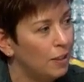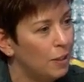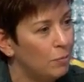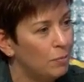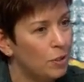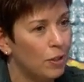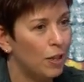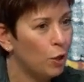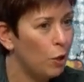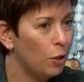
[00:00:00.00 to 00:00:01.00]
So I had
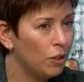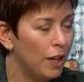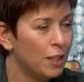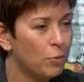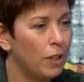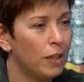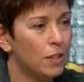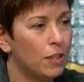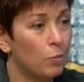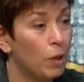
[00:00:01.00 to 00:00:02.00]
a cold last week, and
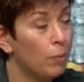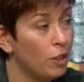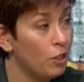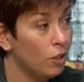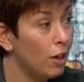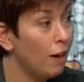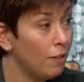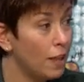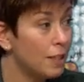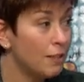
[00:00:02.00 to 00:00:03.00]
she said, well, make sure you have
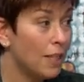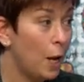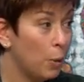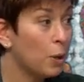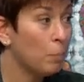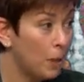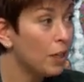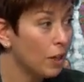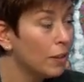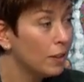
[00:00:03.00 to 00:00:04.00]
lots of sour and
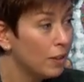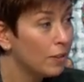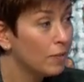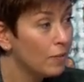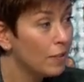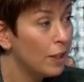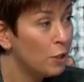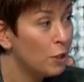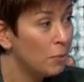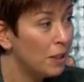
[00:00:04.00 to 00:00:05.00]
bitter in
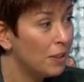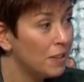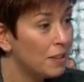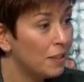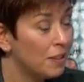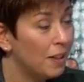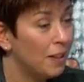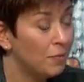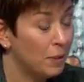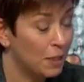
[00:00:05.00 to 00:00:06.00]
your meals
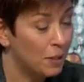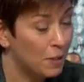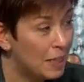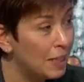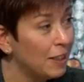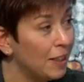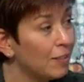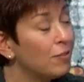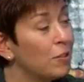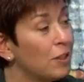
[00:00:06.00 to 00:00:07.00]
because they're healing
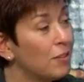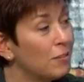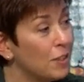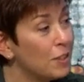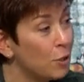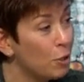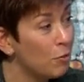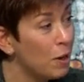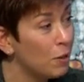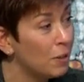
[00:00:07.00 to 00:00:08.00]
for a sore
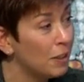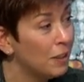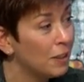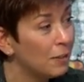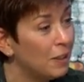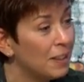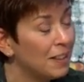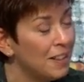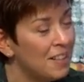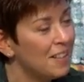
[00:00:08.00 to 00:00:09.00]
throat. Like,
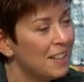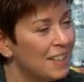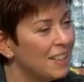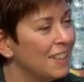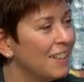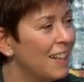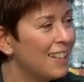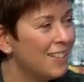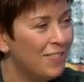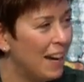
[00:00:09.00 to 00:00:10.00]
oh,
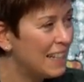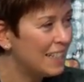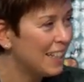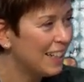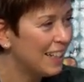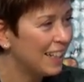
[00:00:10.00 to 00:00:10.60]
that's fascinating.